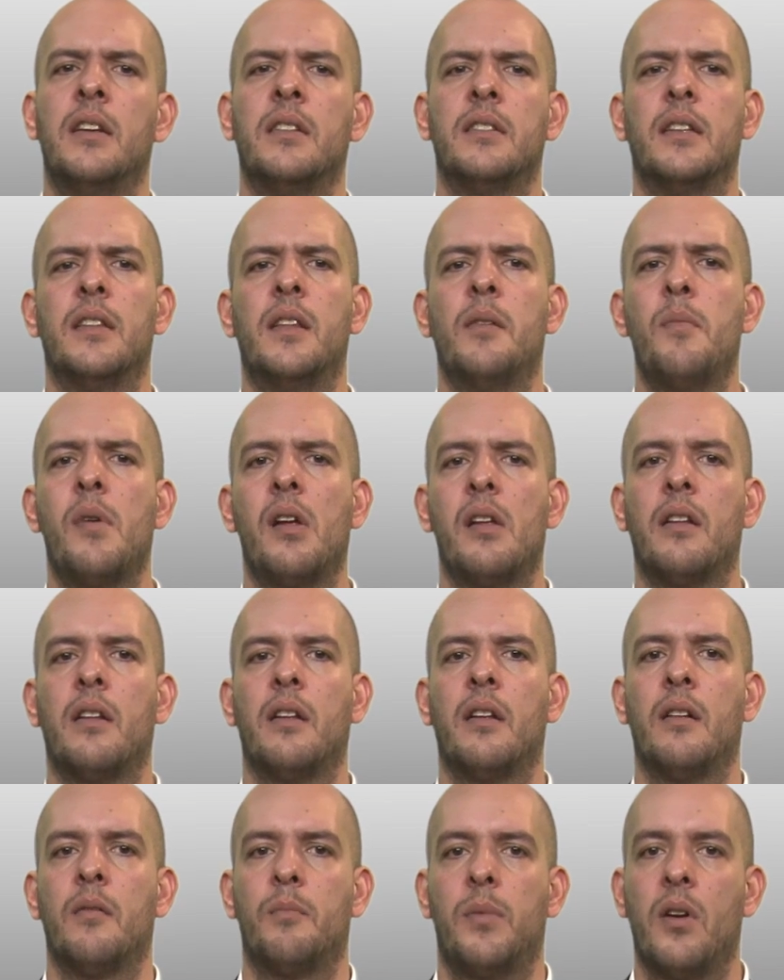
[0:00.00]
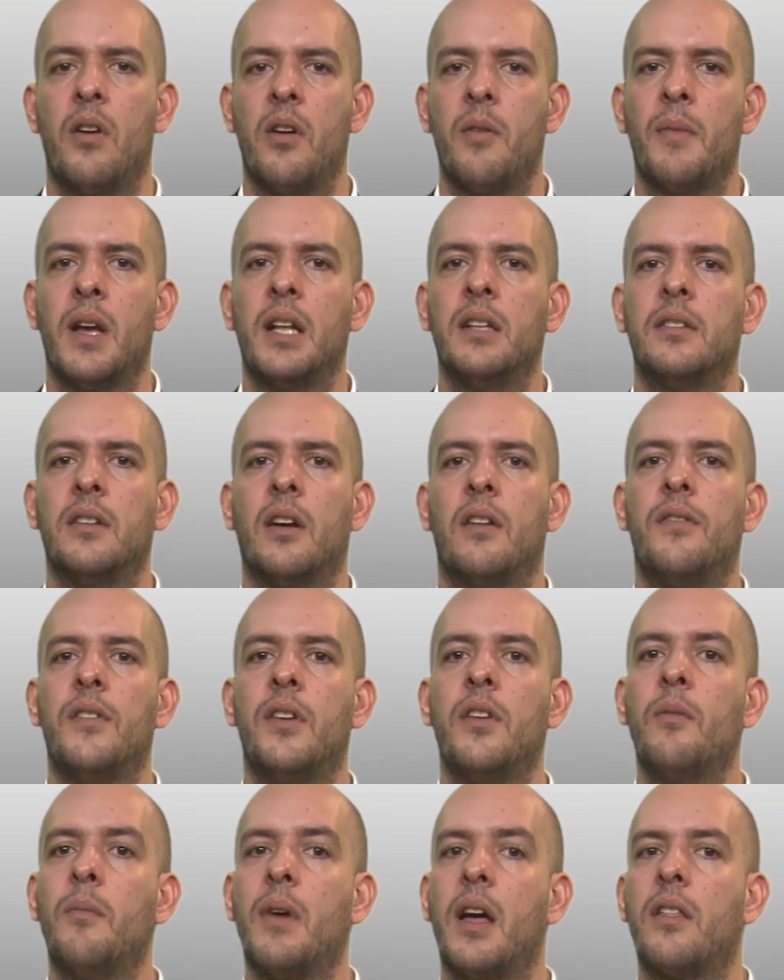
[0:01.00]
the deployment of
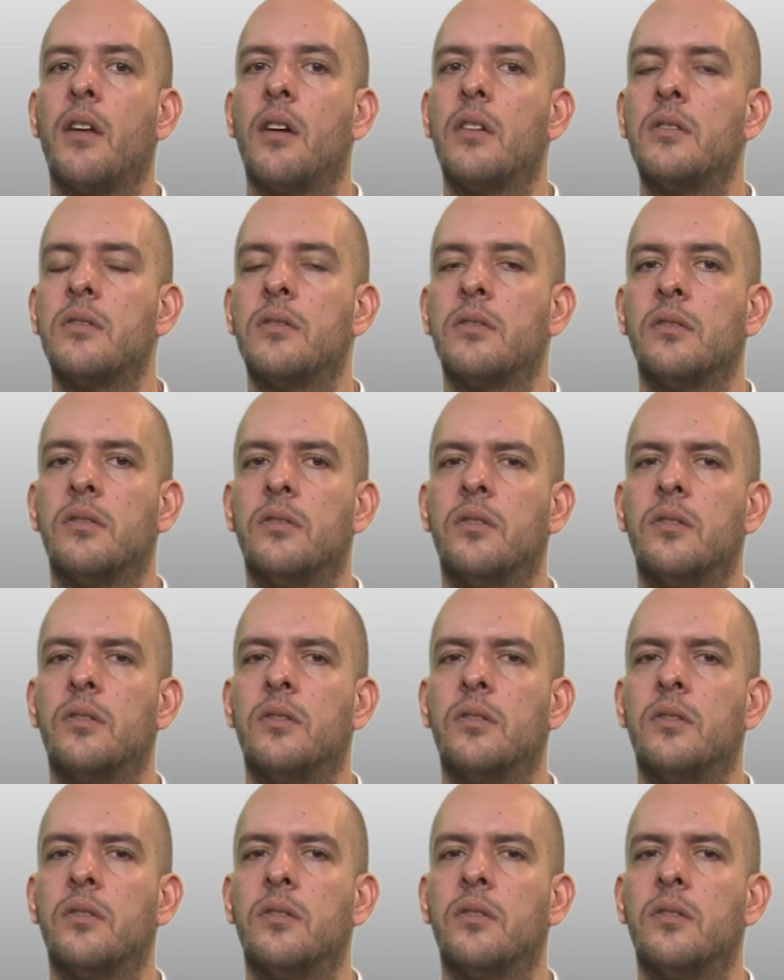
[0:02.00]
new methods